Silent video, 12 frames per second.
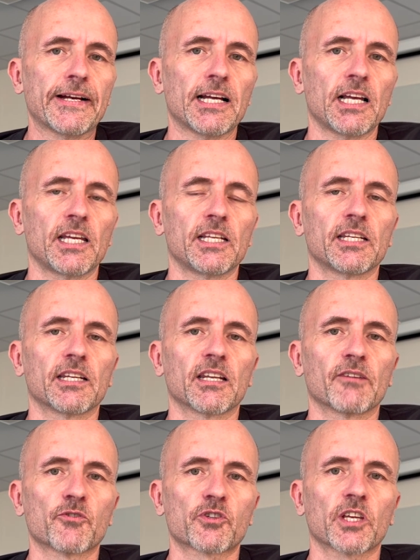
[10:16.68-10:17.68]
in
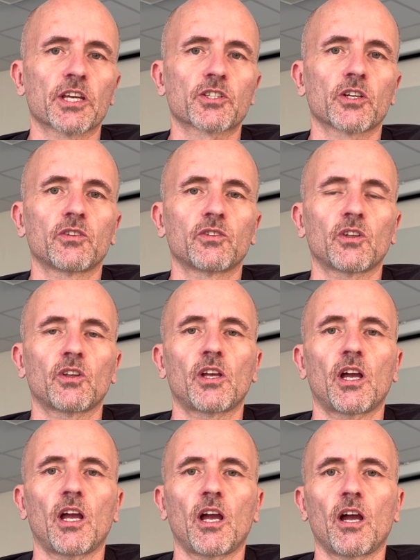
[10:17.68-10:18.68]
level 6 on
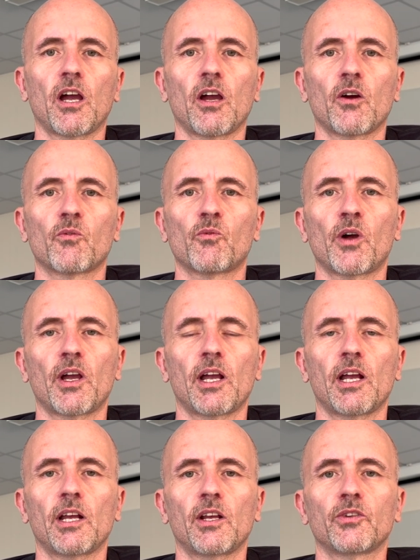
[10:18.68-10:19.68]

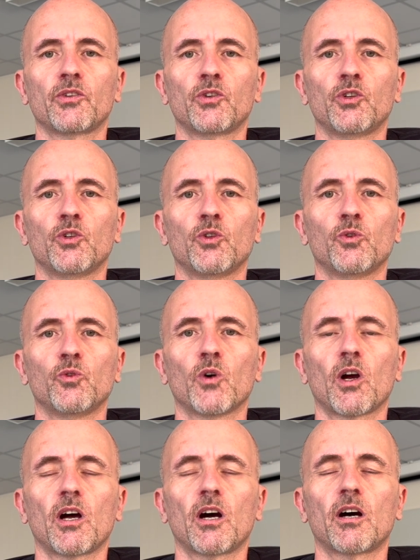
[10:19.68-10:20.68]
where you
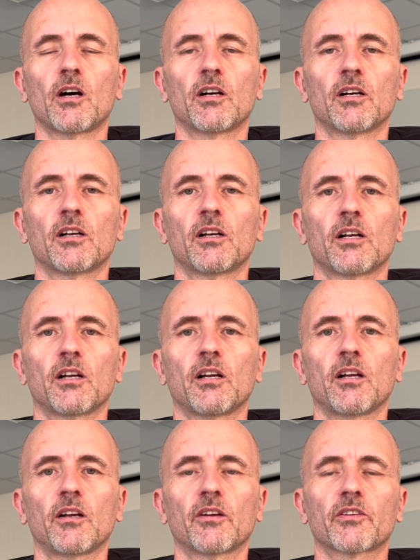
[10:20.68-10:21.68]
are
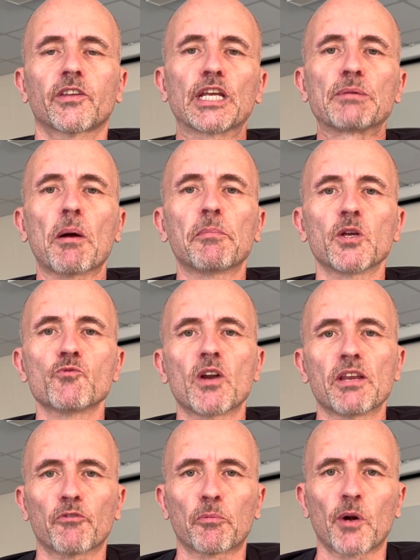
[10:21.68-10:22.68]
thinking about being ready
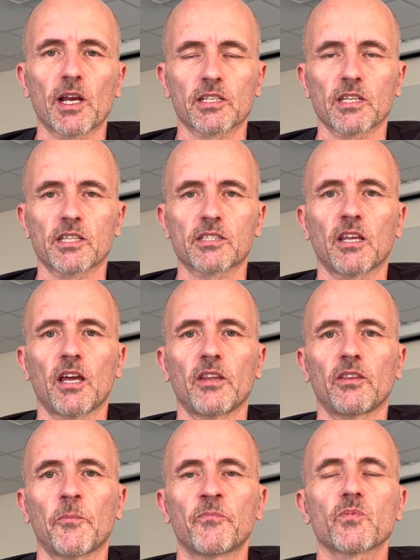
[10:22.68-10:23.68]
for practice,
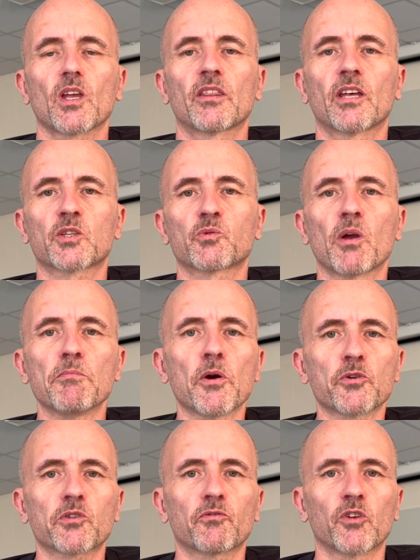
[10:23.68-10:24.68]
and that's where
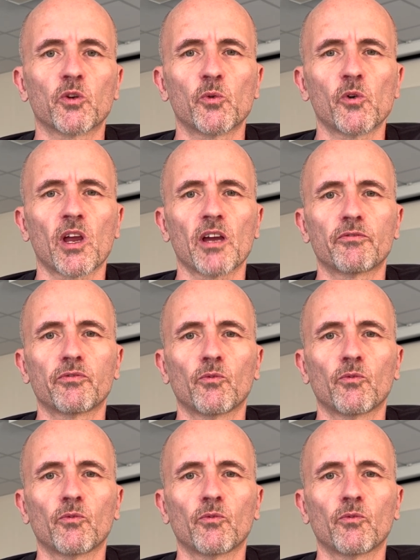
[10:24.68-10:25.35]
most of you will have